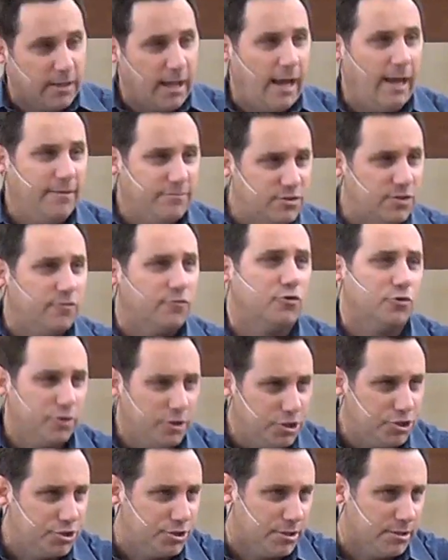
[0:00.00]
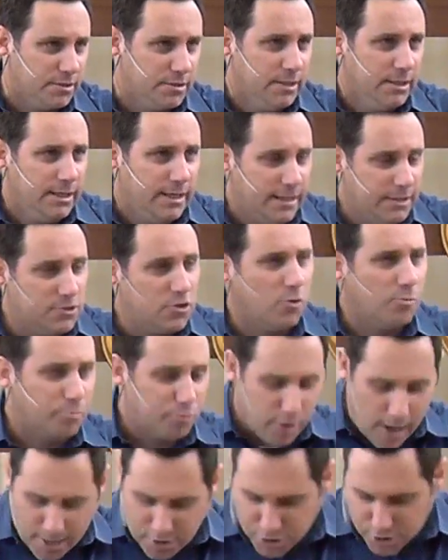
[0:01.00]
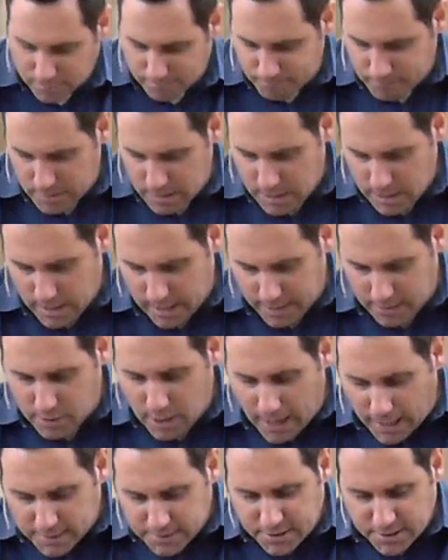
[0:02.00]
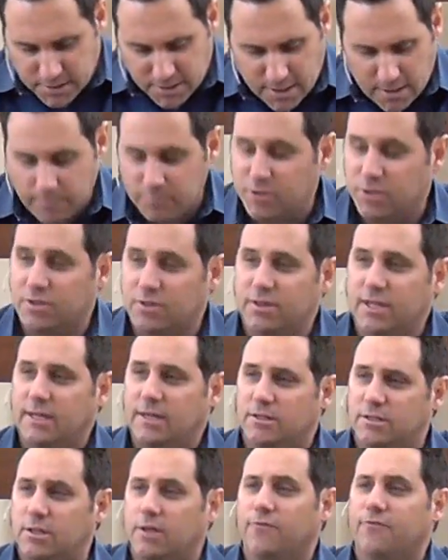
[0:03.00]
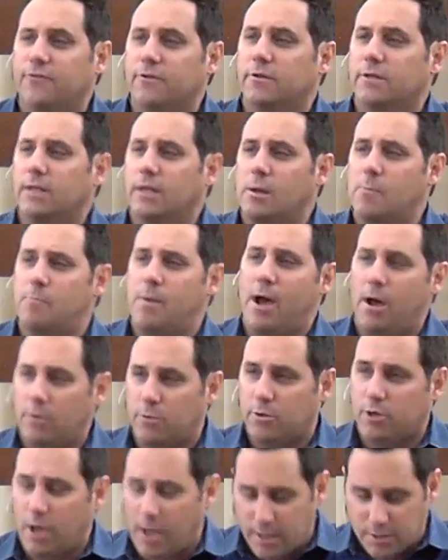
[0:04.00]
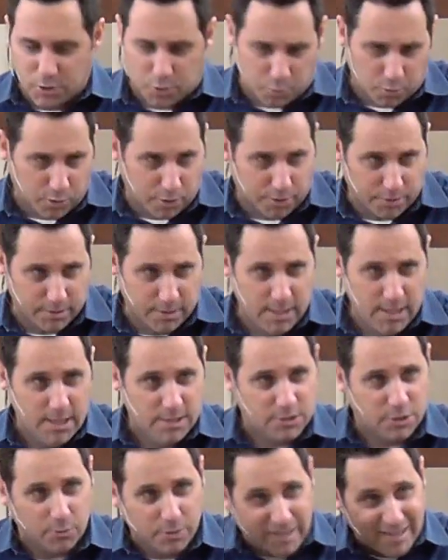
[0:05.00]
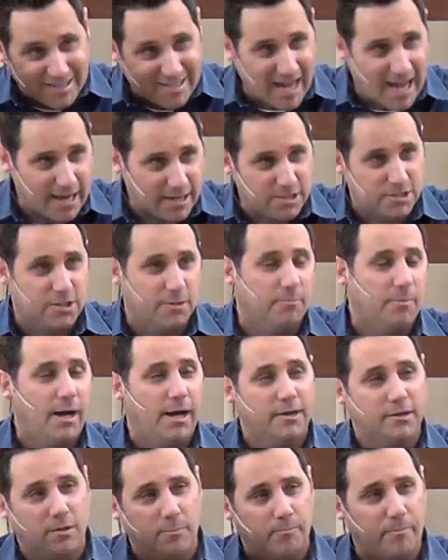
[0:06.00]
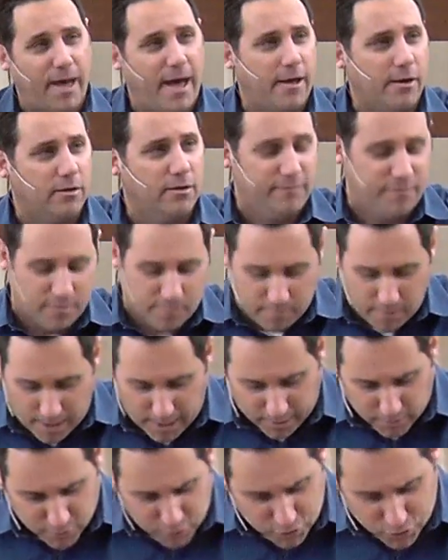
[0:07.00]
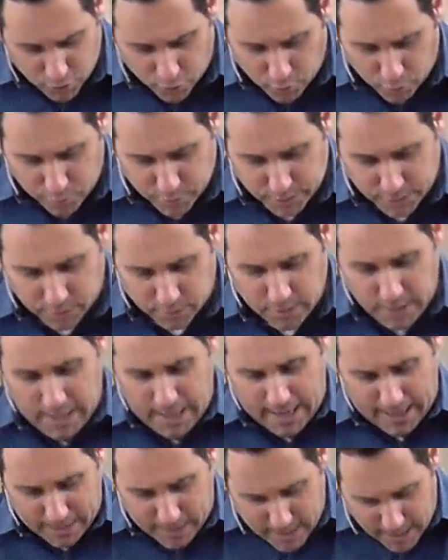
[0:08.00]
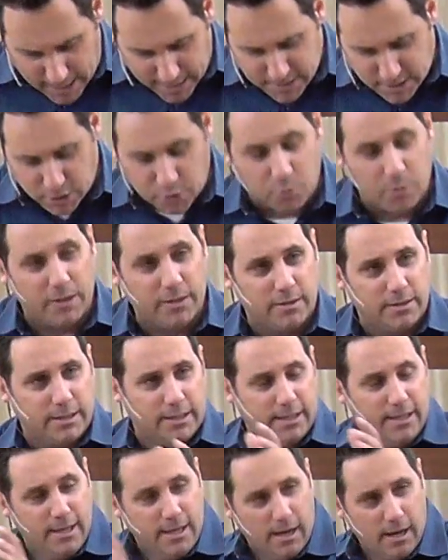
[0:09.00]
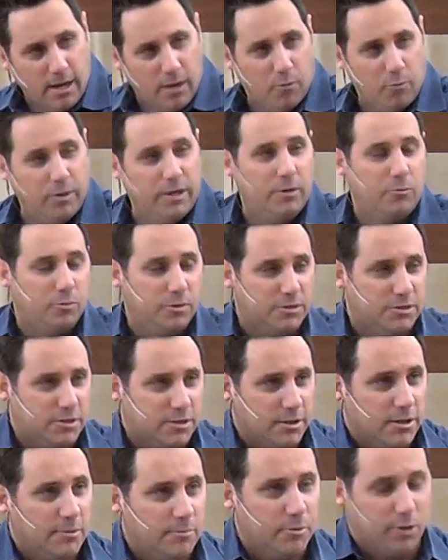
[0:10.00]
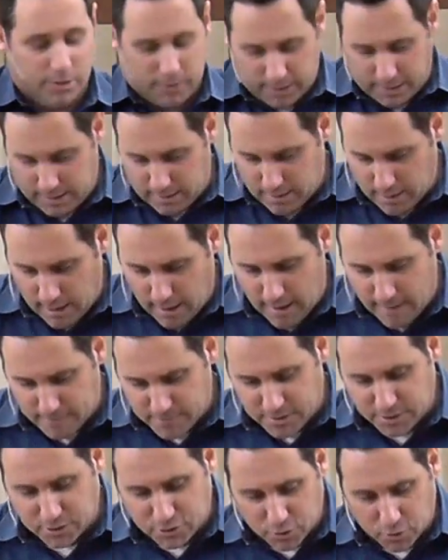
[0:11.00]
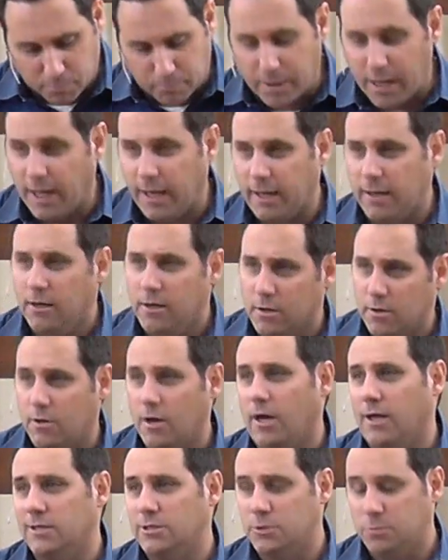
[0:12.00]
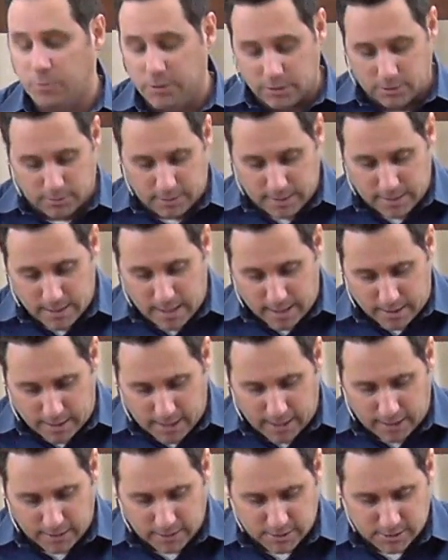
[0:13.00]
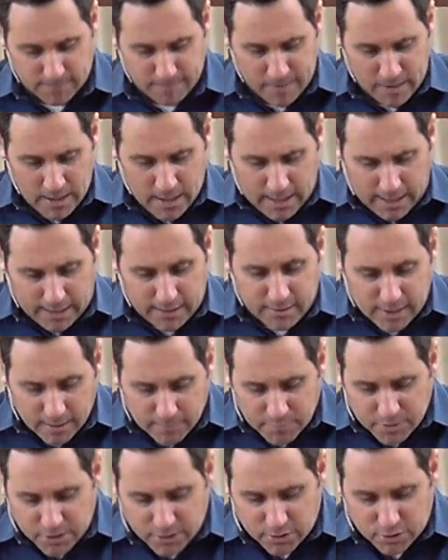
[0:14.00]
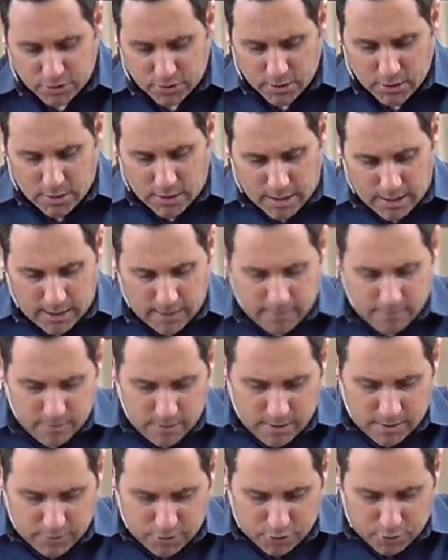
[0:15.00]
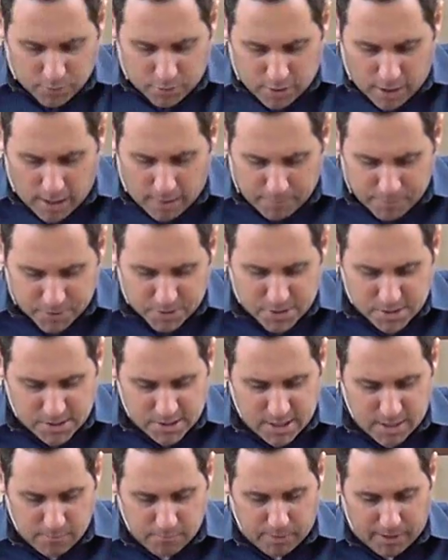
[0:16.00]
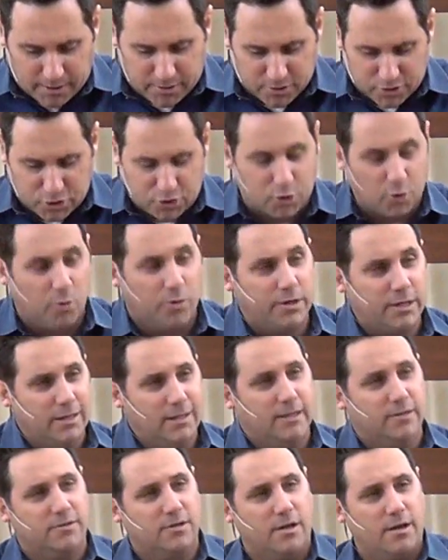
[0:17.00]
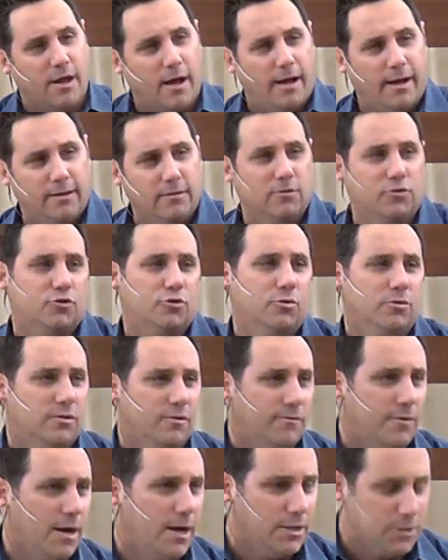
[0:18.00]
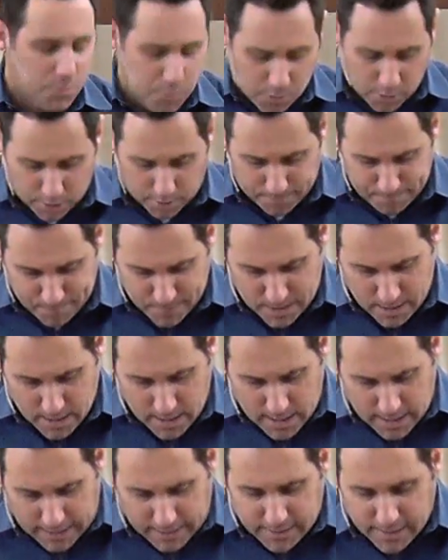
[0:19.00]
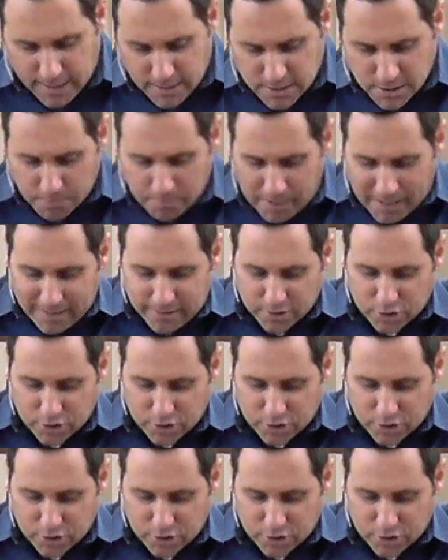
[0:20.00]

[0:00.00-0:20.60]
lives of Christian is oppression and causes them to think differently about God's word. So he attacks the mind. The battle of the mind is so real, and consequently, uh, we would deliberately uh, disobey God's will in that case. He tempts us uh, uh, to accomplish this end by distorting and denying the truth of God's word. He does it by